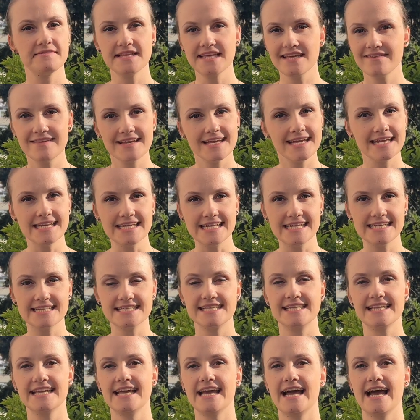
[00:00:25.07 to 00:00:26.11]
living in
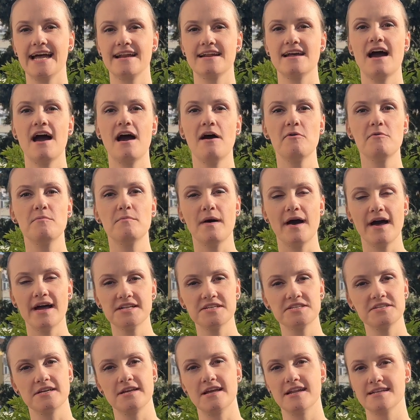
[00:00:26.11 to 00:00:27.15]
Italy and how
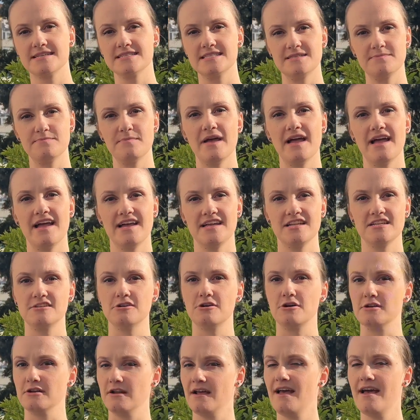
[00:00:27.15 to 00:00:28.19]
much you're gonna spend
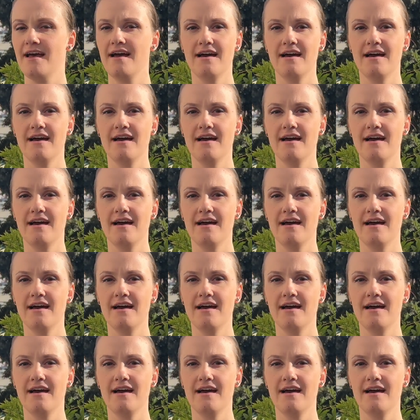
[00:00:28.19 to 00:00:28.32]
on